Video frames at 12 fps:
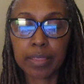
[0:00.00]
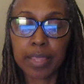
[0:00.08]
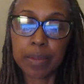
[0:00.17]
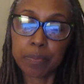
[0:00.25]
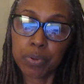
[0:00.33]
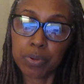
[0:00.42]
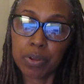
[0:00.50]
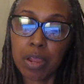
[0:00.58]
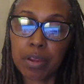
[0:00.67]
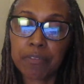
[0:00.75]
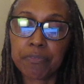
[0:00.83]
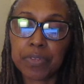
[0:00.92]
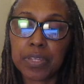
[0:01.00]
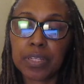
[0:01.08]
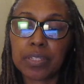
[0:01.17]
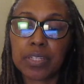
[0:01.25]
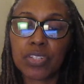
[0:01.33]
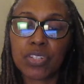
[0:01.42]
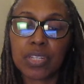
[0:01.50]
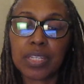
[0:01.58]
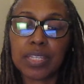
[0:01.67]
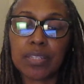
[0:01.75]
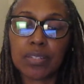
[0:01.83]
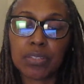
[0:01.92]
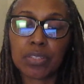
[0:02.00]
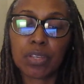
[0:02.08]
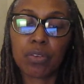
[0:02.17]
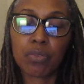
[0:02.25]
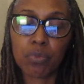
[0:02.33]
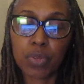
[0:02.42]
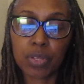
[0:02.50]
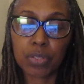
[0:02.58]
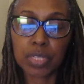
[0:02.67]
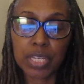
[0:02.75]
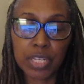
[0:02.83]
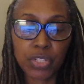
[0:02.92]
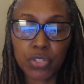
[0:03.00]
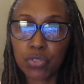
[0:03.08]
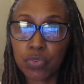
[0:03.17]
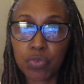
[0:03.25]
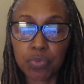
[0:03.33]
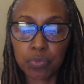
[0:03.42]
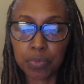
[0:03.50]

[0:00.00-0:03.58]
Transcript: that pornography addiction is a real issue.